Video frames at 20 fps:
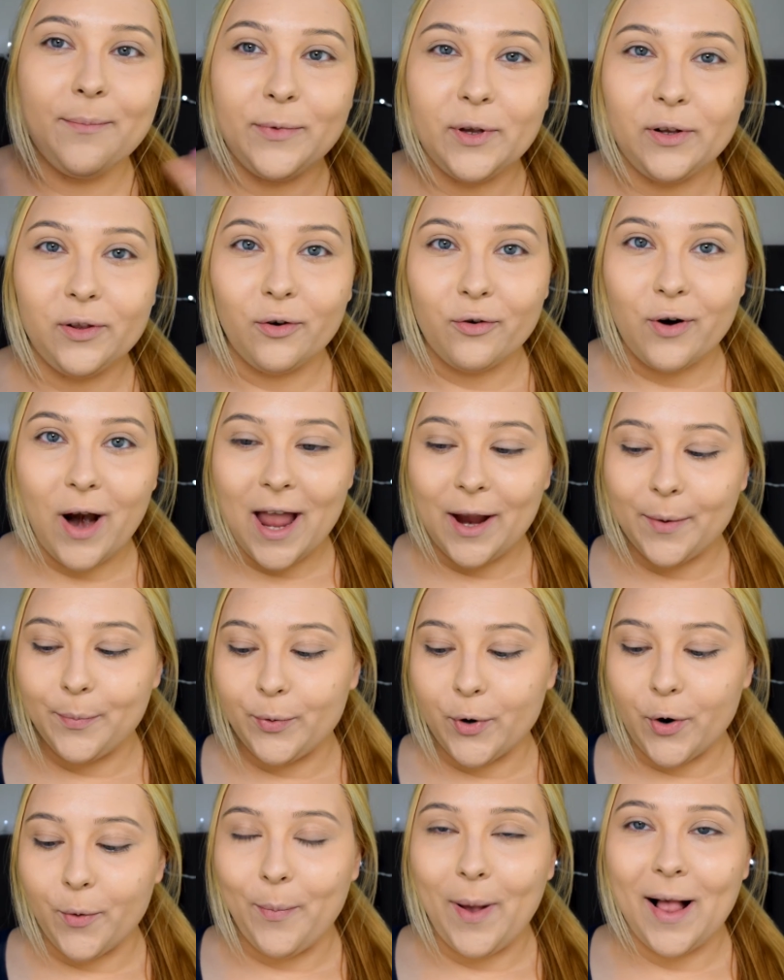the
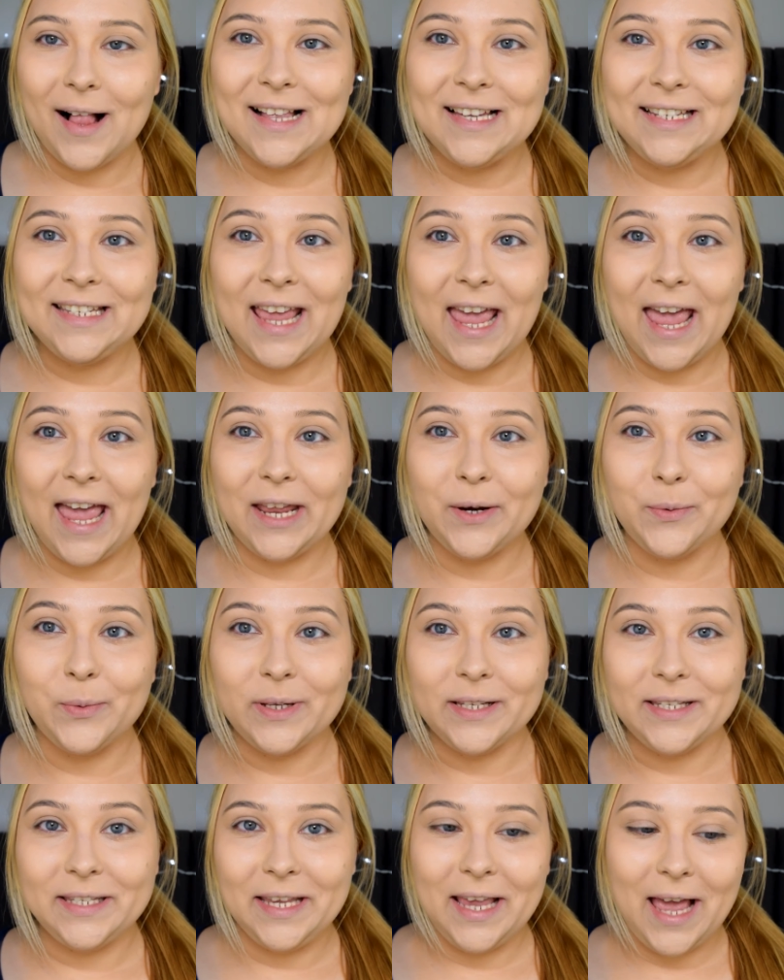Lorac Pro palette, and
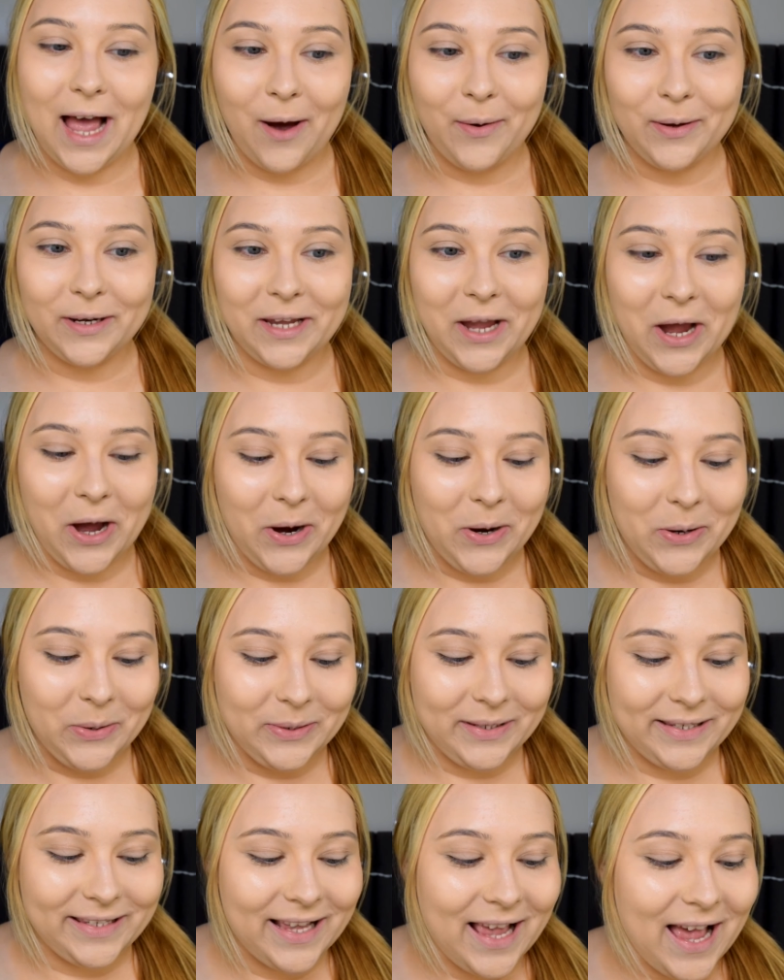we'll see how it
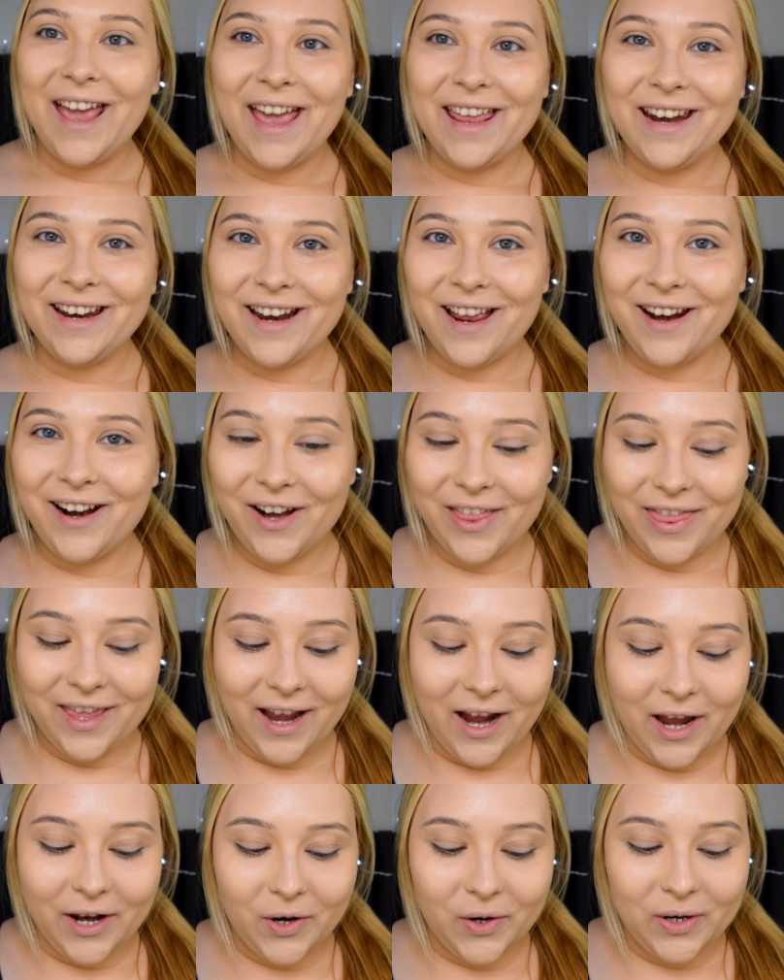goes. And another
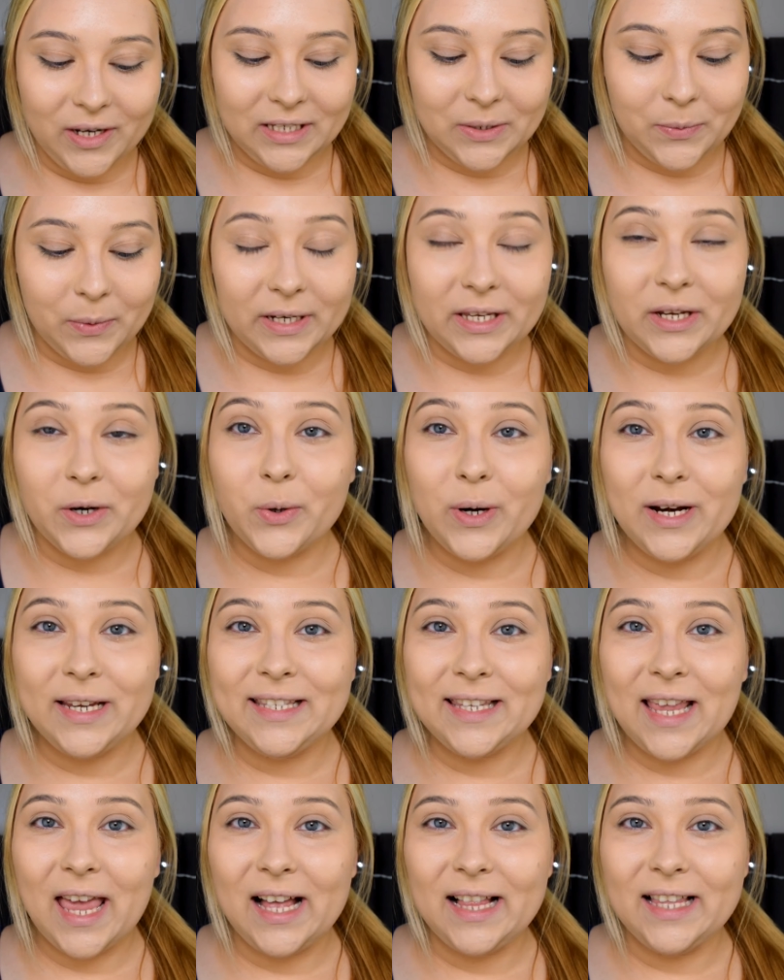thing I noticed with
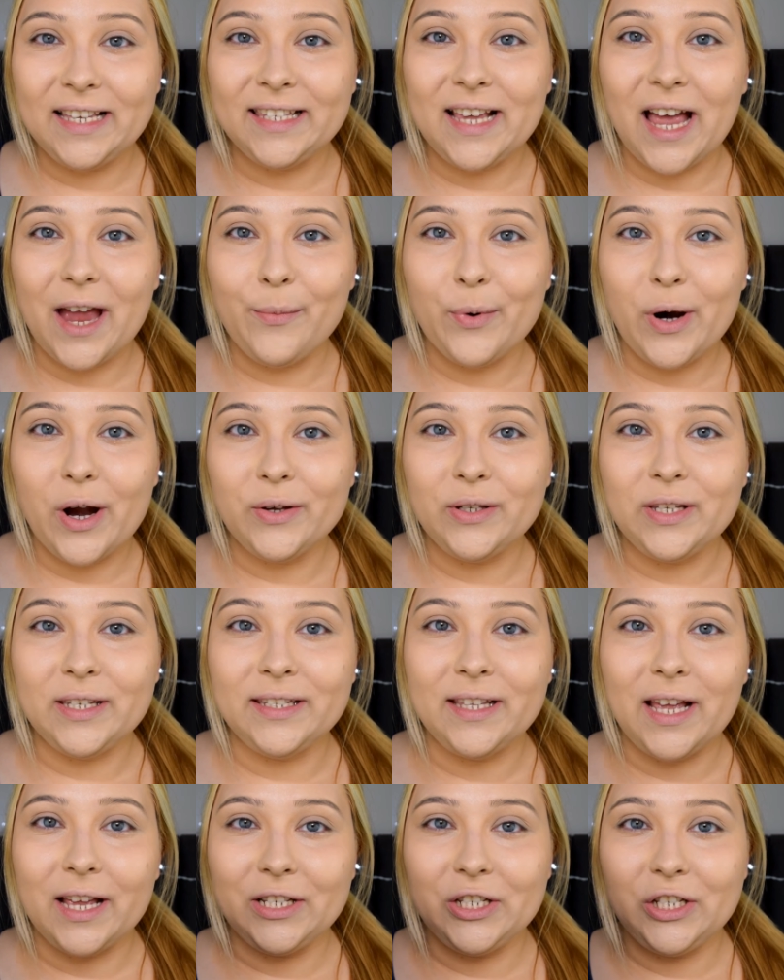Grace Kelly's eyebrows
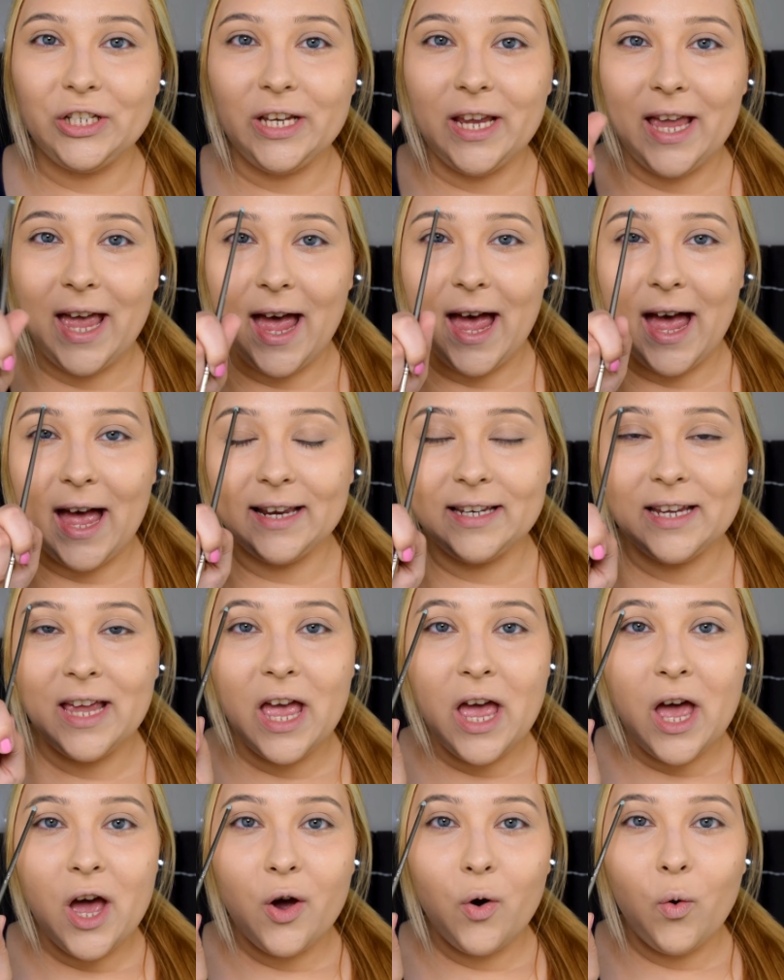is that she had
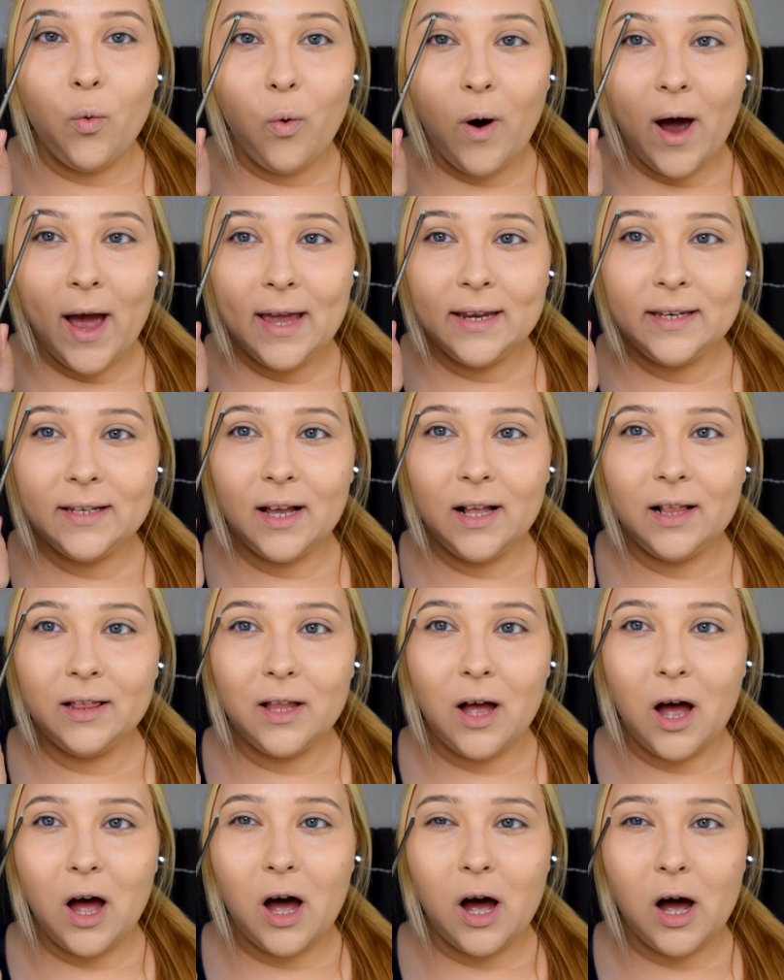quite a
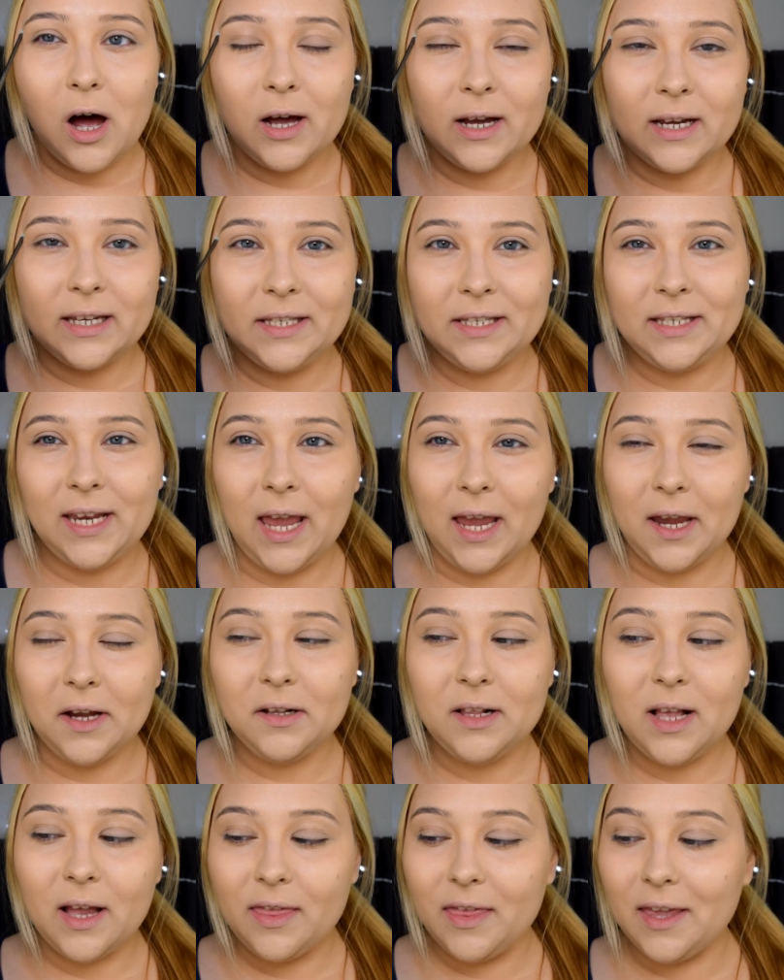long
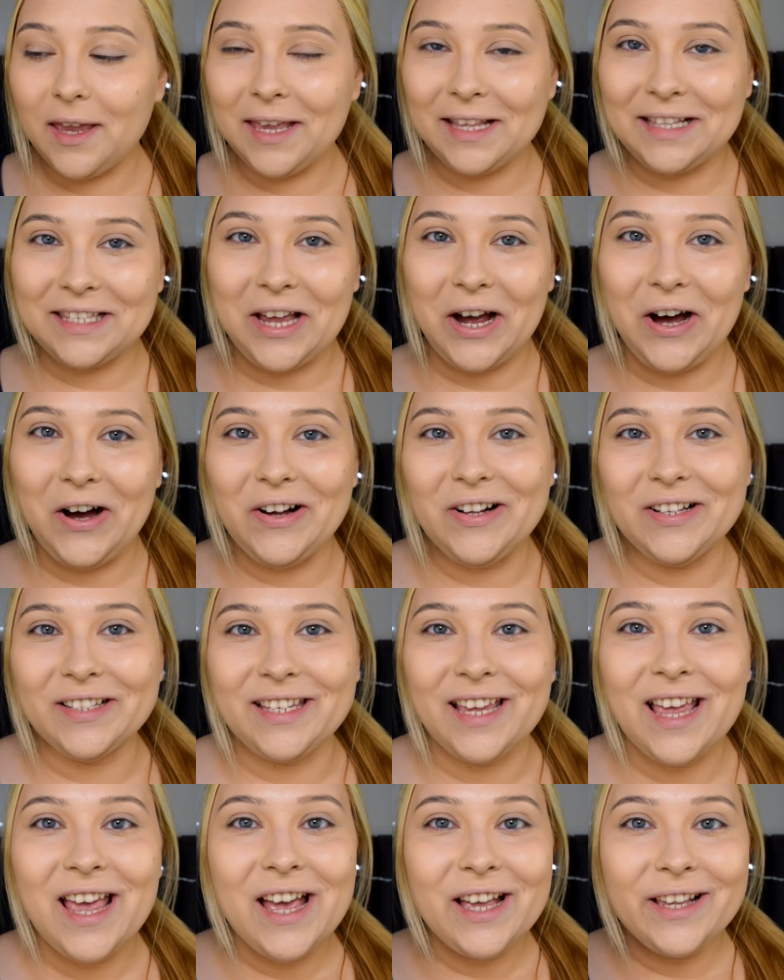tail, I think it's
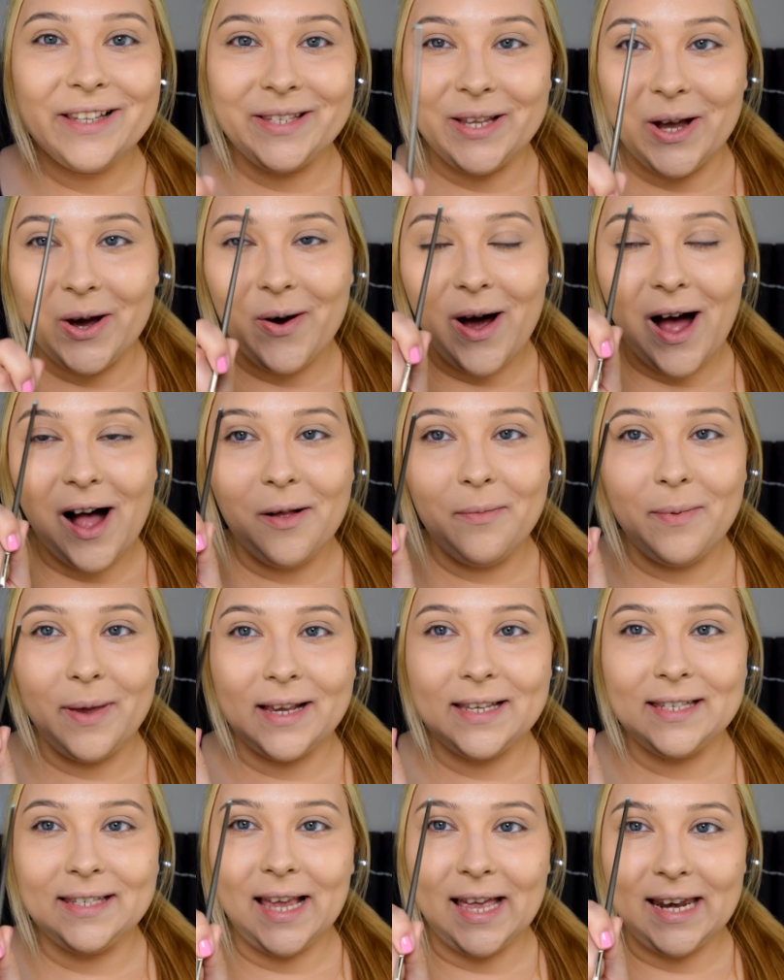called, so I'll be
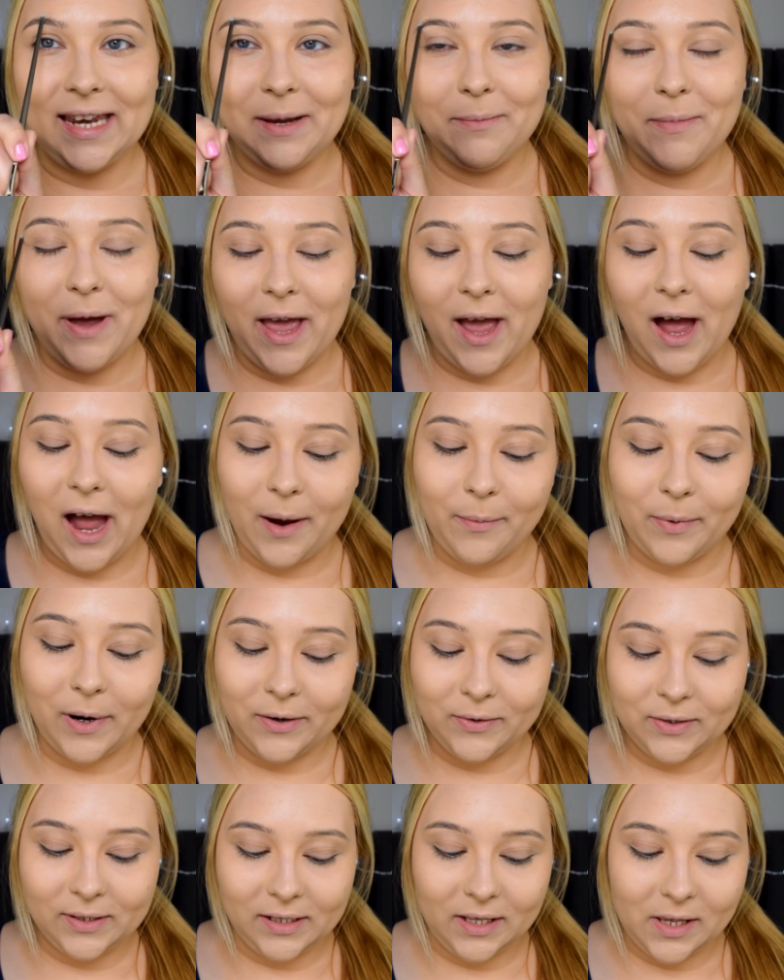extending my
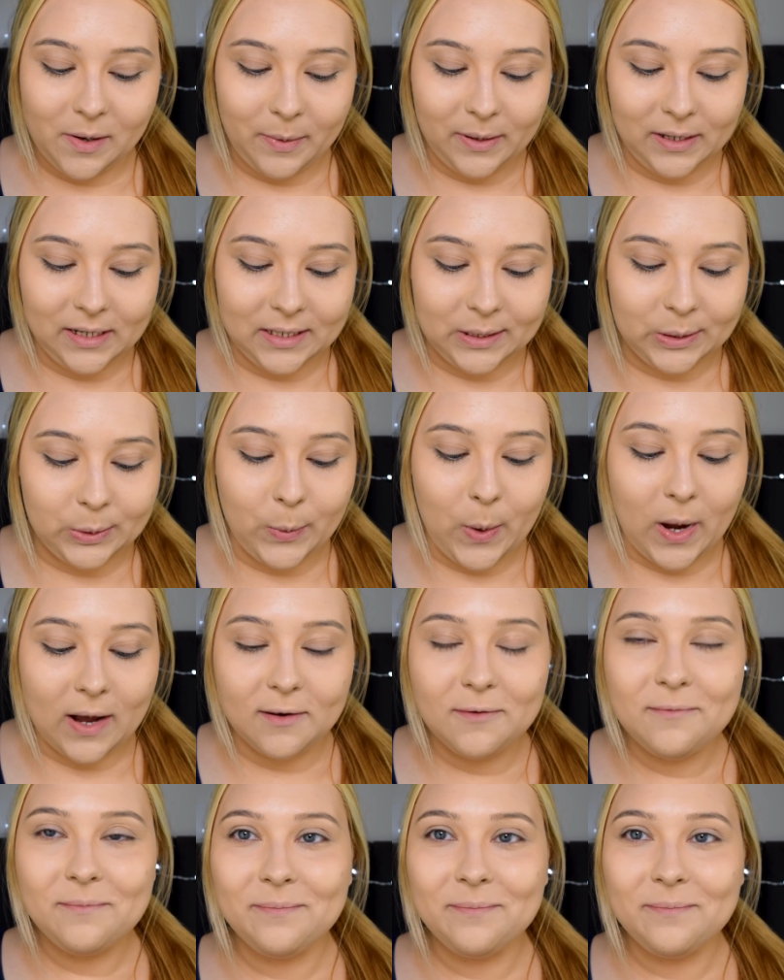eyebrows a little bit as well.